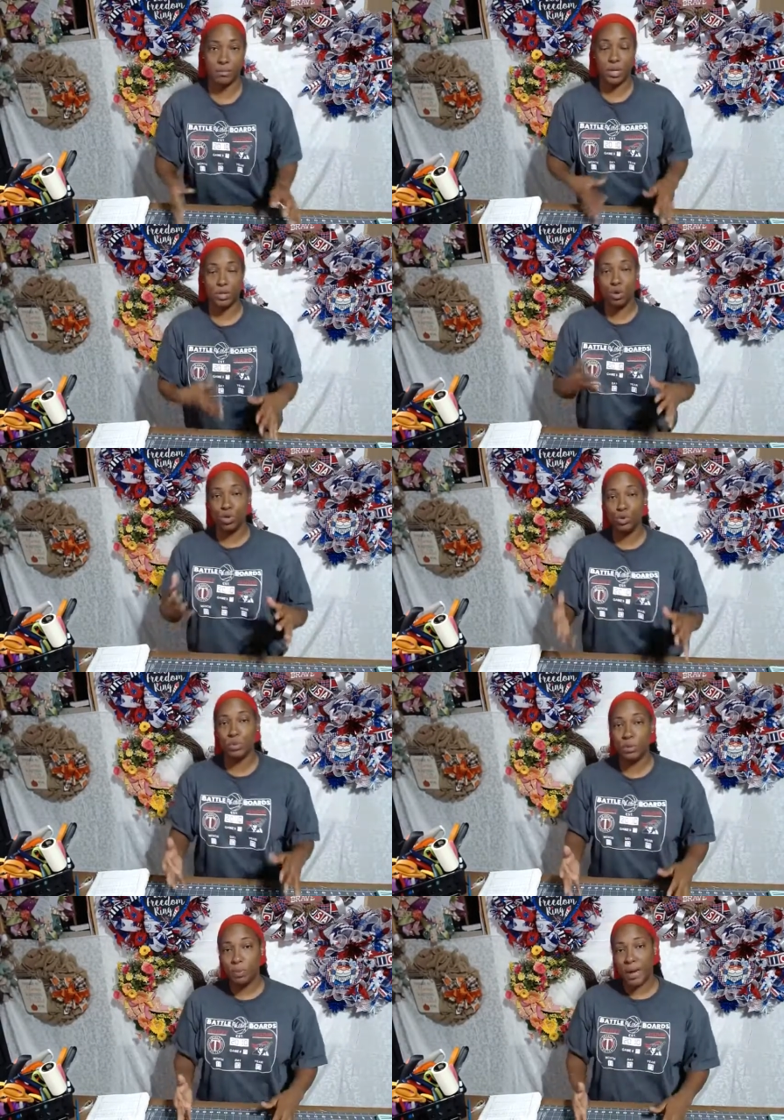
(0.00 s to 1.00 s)
I told you
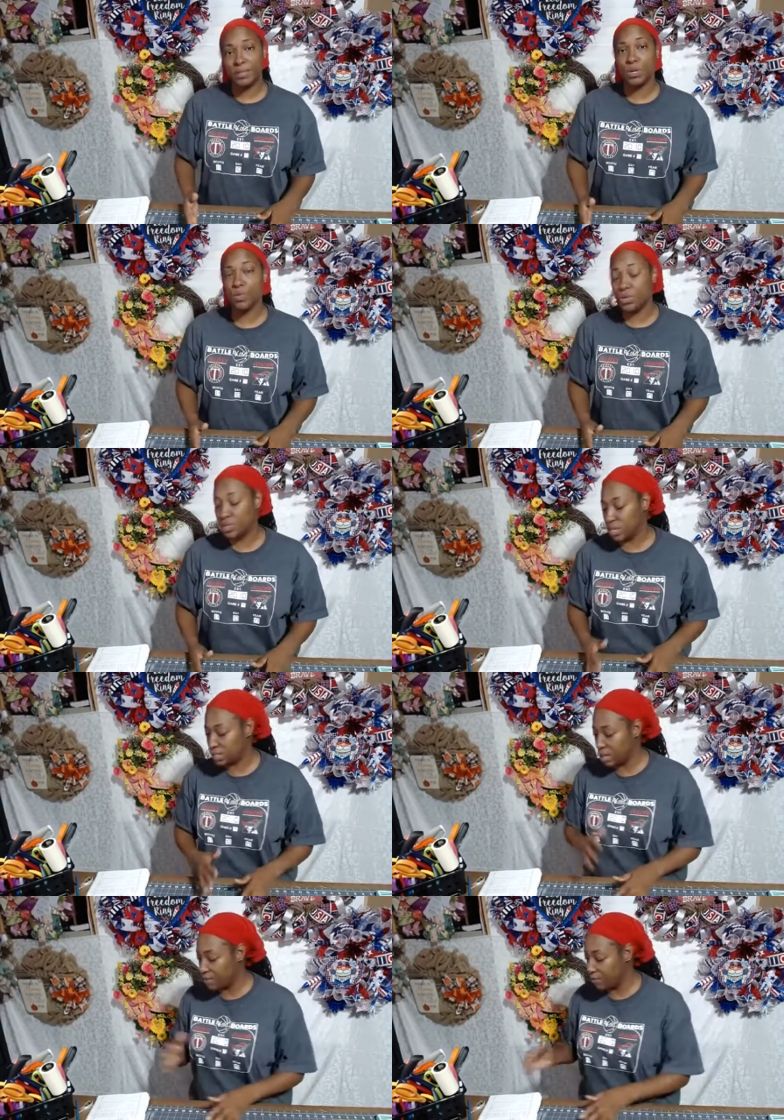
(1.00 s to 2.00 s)
what the pricing was
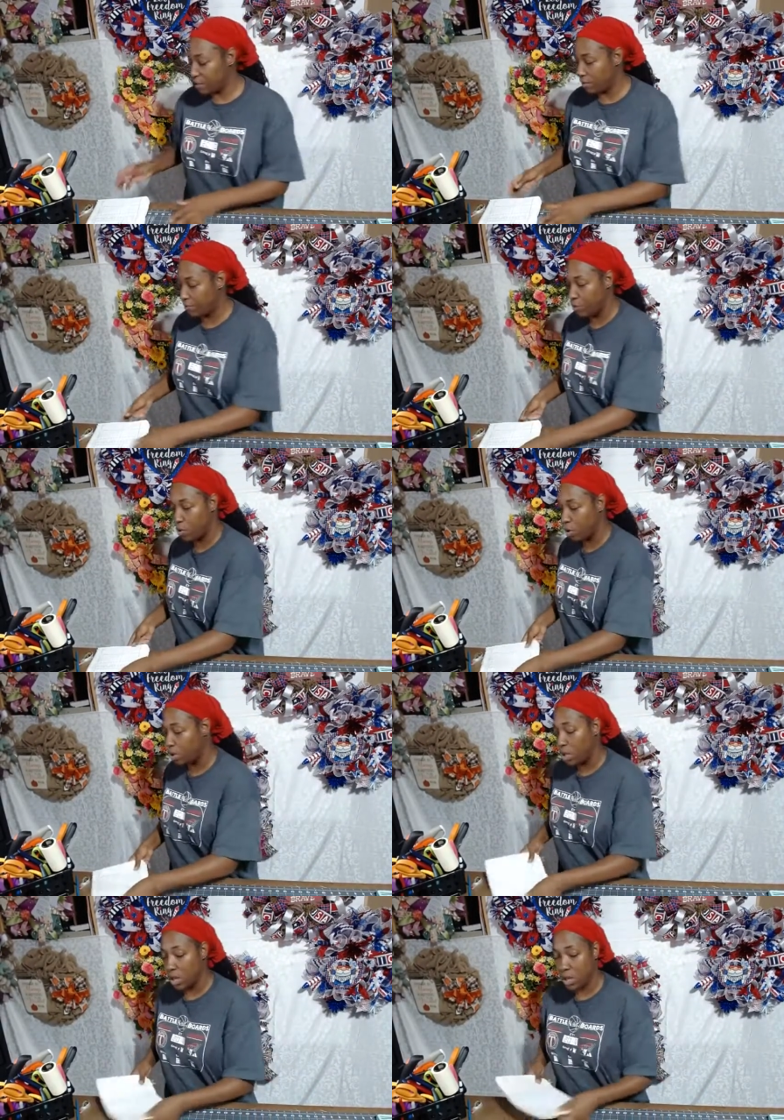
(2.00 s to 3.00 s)
yesterday for
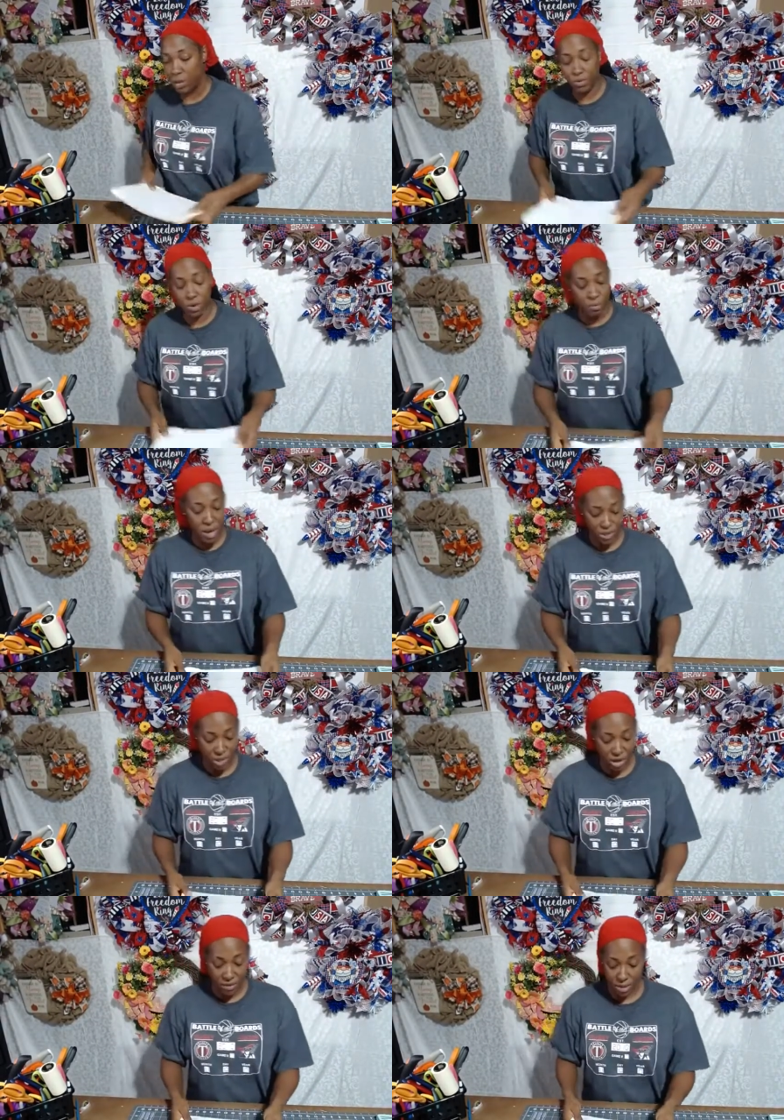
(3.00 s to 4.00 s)
the mesh
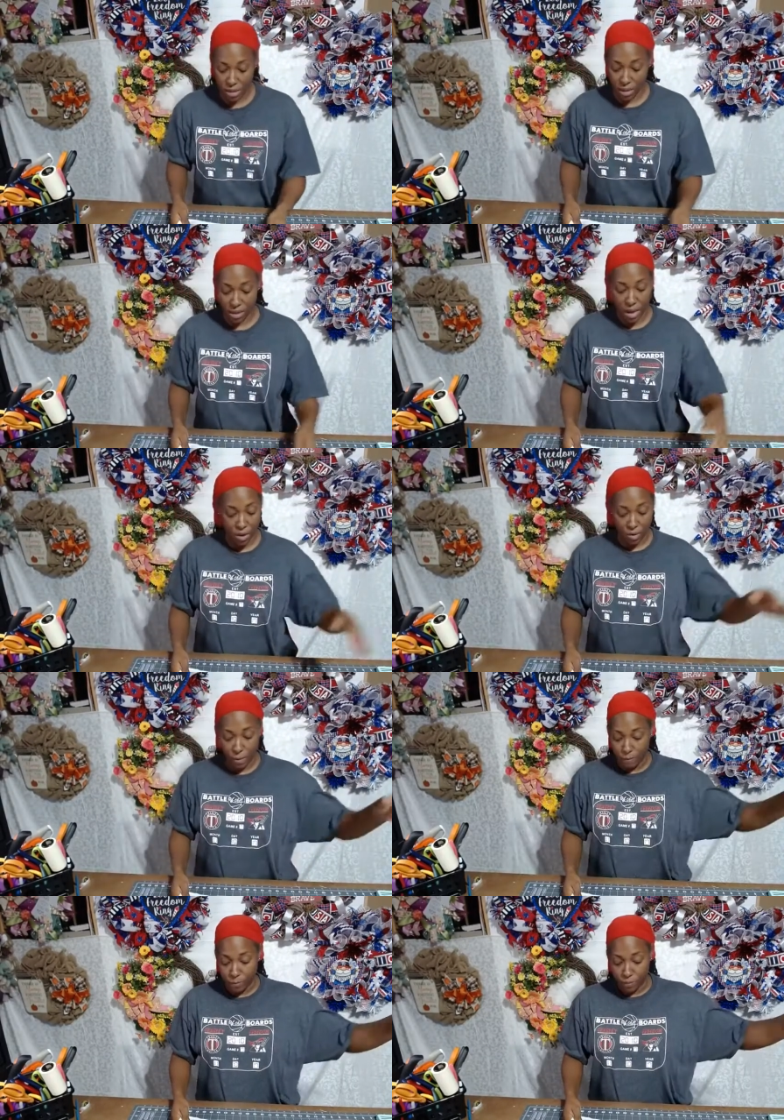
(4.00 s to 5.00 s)
and everything. Now,
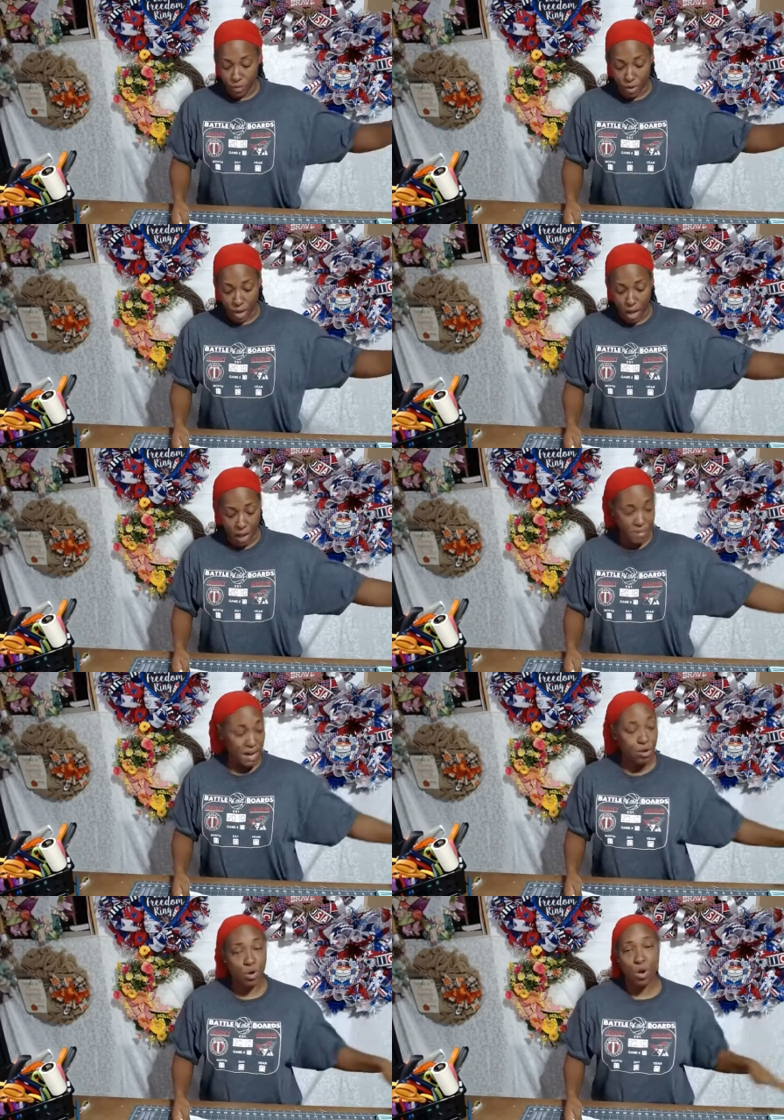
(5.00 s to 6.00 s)
I'm
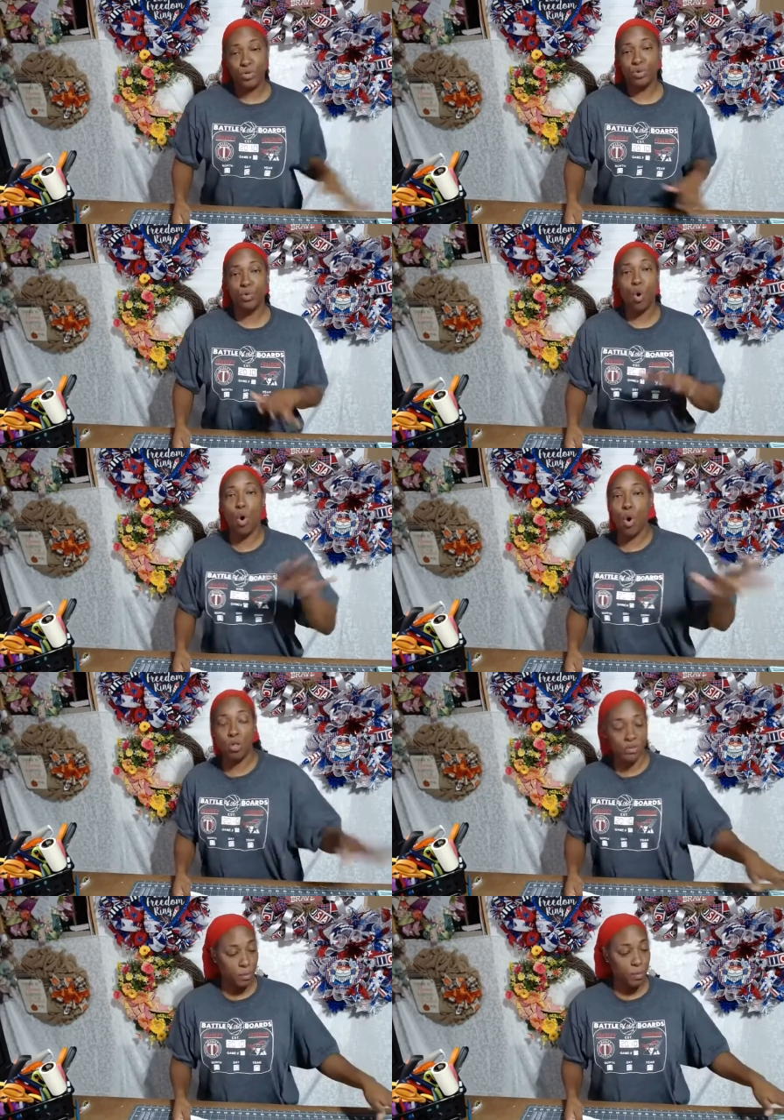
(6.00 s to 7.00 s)
not going to go through
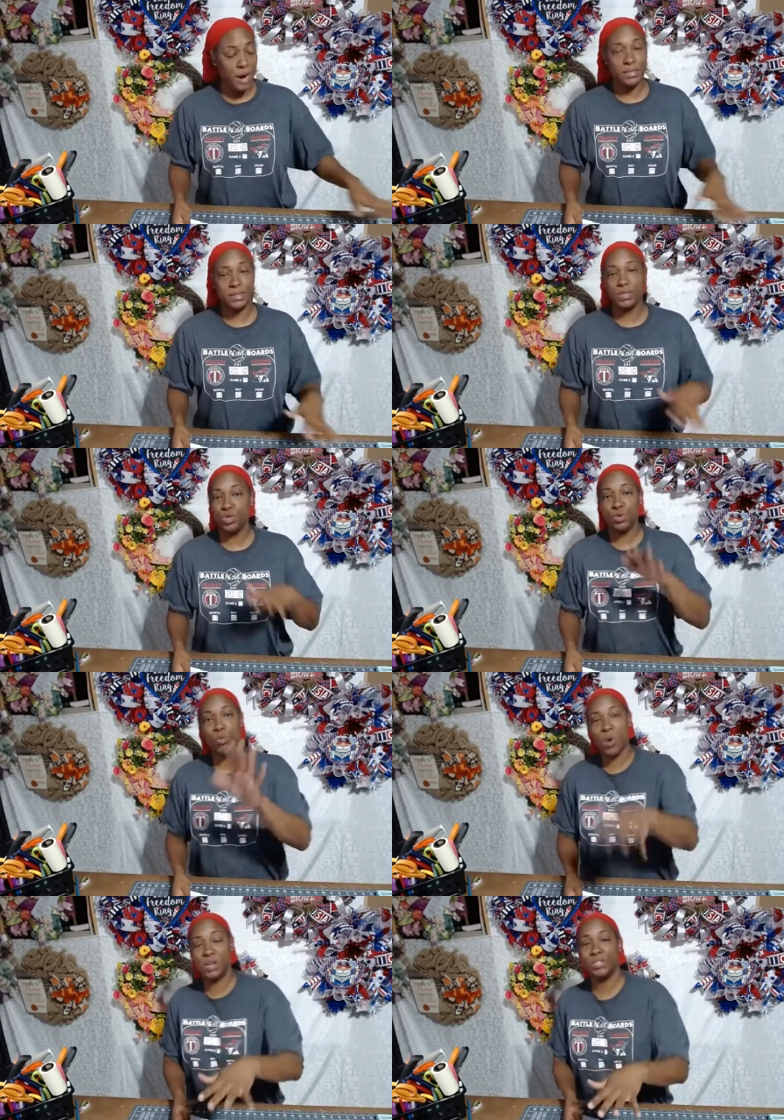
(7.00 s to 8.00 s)
all of the prices. You
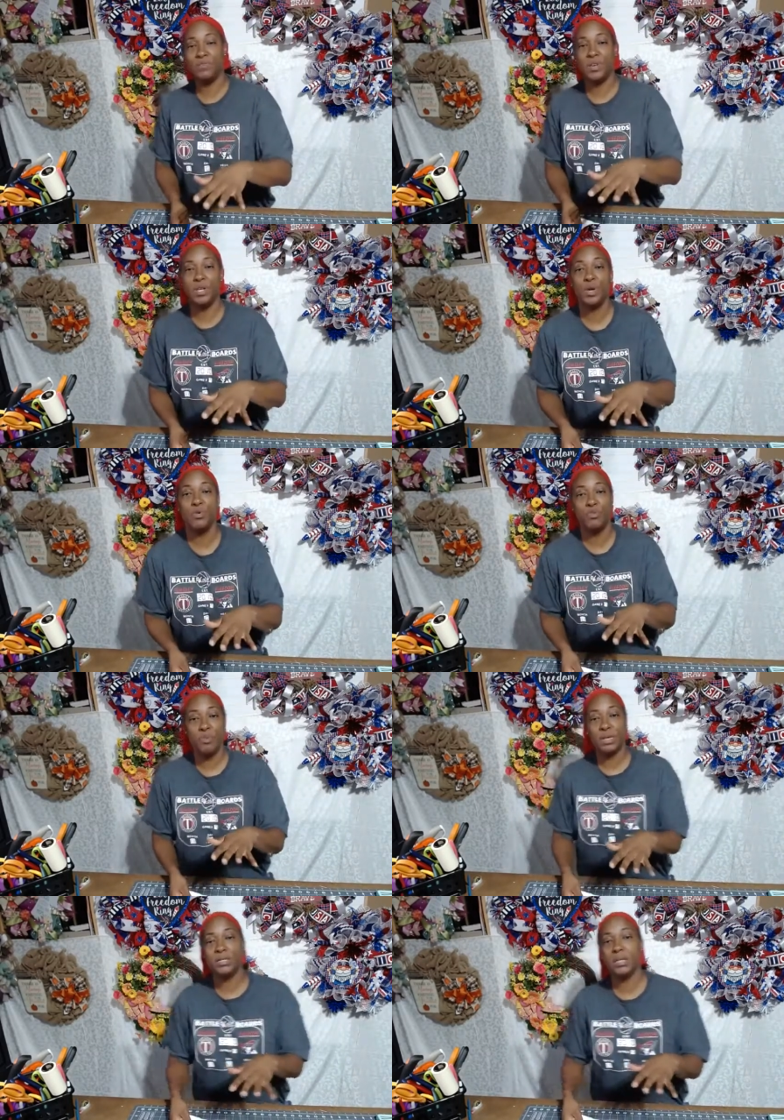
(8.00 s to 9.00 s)
can watch the video from
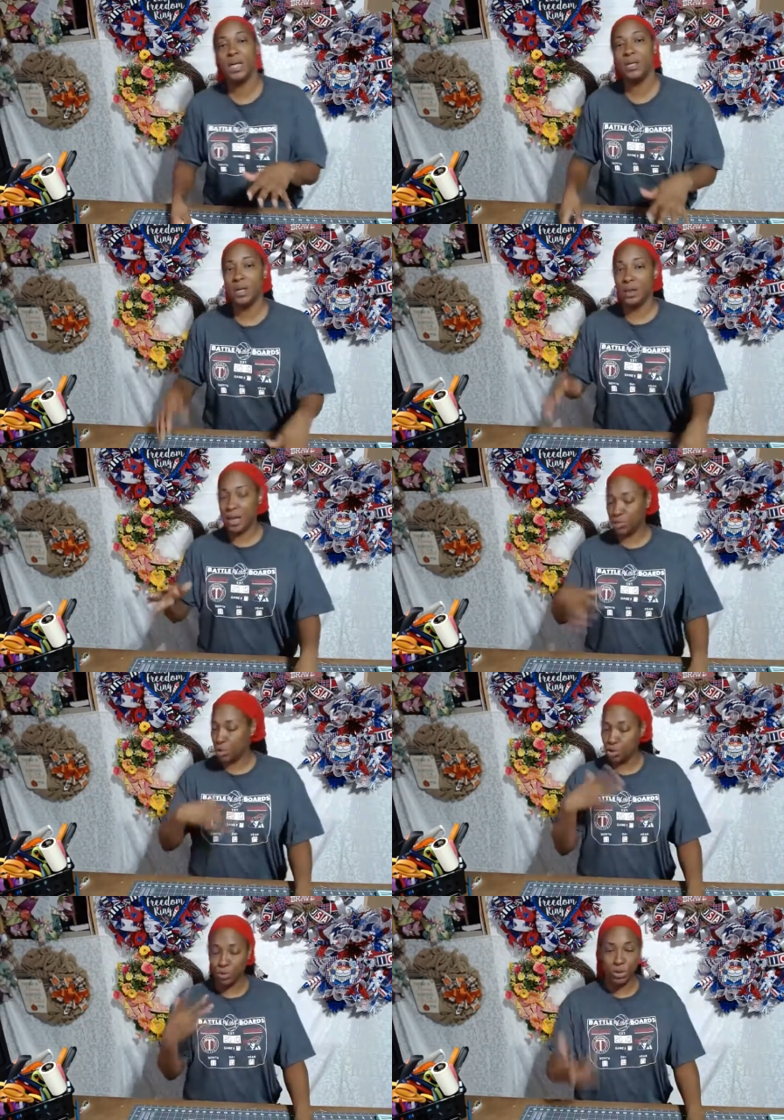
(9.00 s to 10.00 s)
yesterday, and I
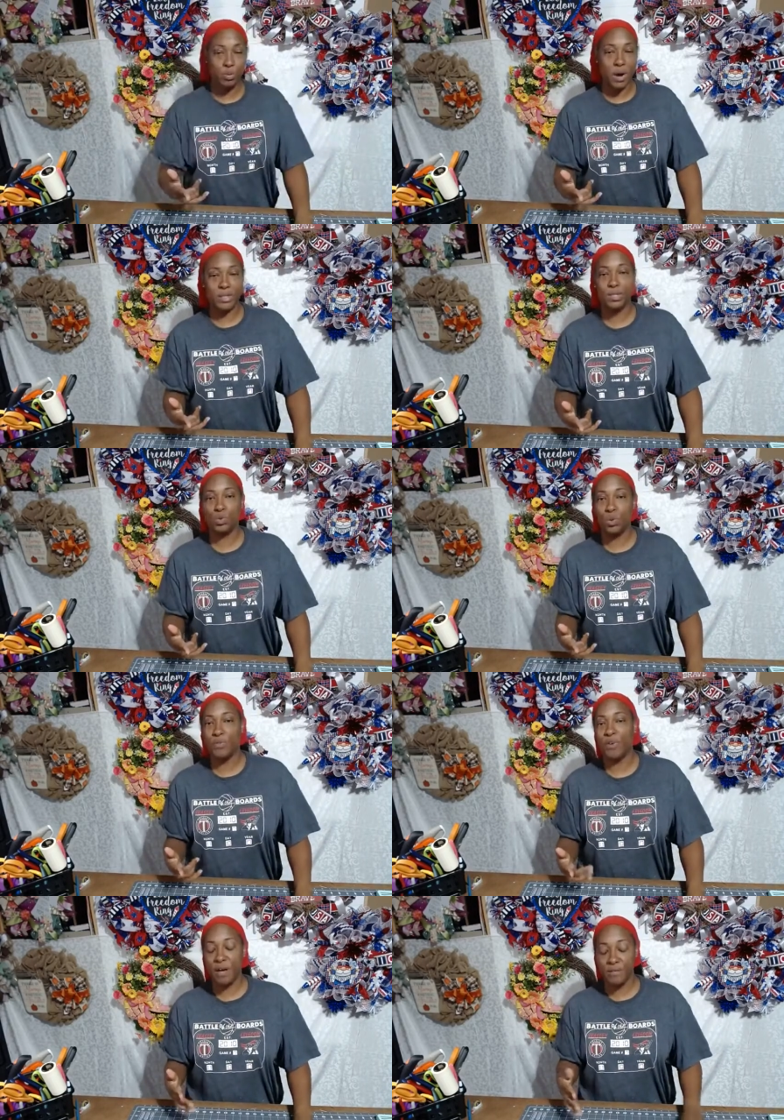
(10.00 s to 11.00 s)
told you what the prices were
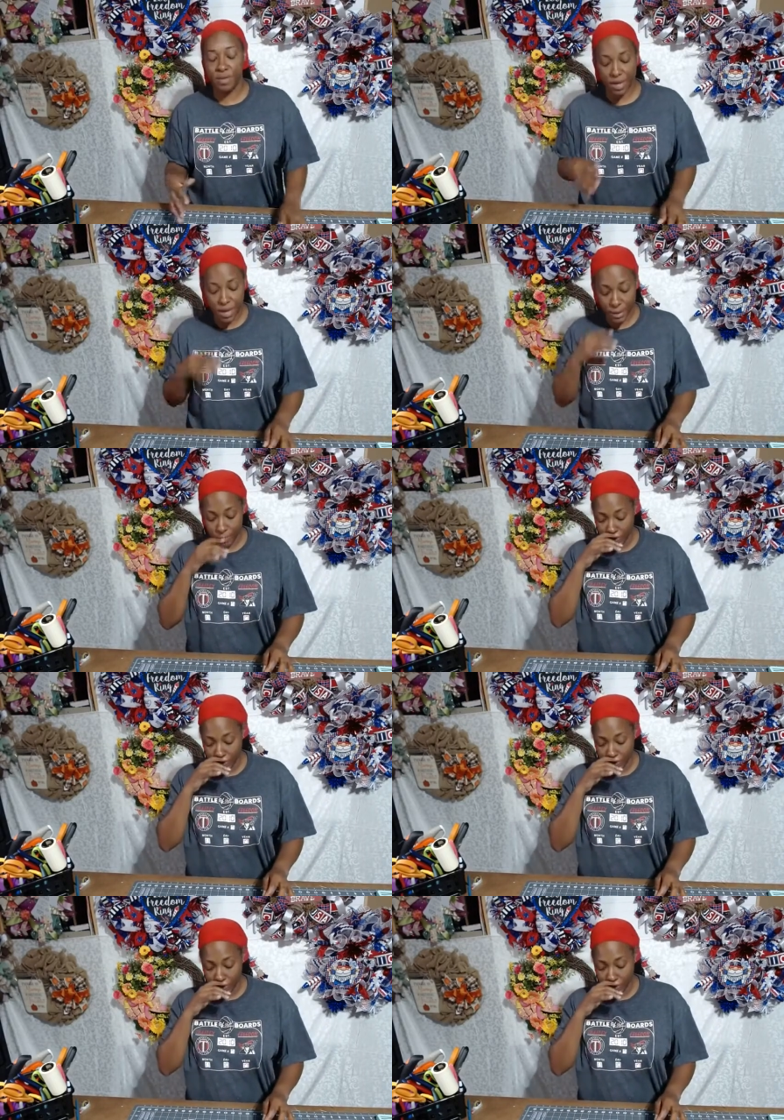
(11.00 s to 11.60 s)
for everything.